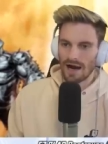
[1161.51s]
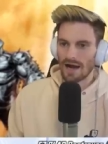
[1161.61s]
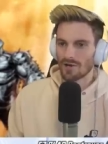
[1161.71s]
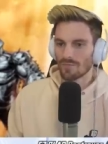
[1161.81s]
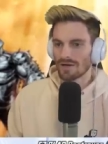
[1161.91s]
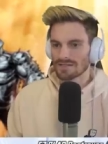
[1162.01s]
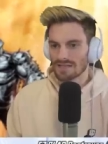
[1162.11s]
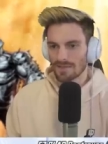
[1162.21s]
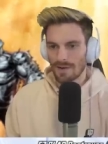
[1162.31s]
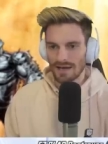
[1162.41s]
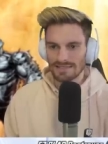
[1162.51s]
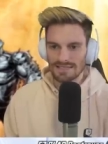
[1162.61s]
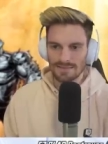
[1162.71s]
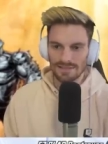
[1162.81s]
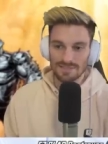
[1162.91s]
Iron Man's not a bad
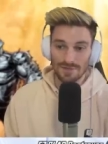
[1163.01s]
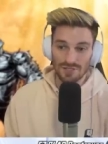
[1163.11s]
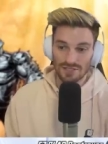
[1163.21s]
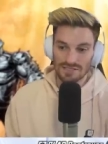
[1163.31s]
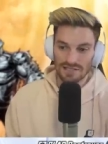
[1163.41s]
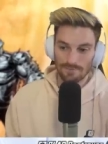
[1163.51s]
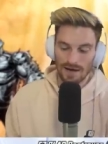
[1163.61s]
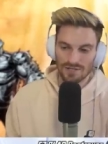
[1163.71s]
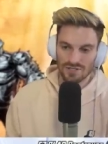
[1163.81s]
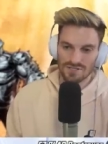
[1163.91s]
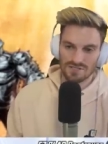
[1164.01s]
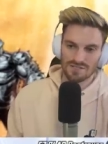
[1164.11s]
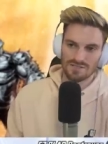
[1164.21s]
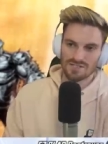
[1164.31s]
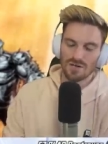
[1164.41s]
idea, especially because he can match us
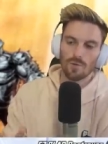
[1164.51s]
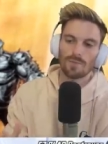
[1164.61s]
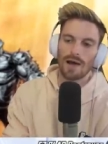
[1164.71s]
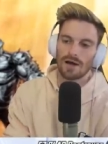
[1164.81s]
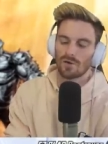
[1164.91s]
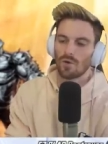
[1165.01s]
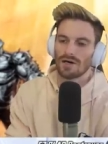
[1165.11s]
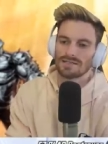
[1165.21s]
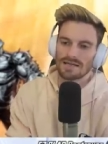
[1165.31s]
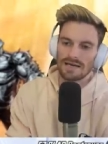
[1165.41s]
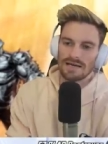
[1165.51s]
somewhat power-wise.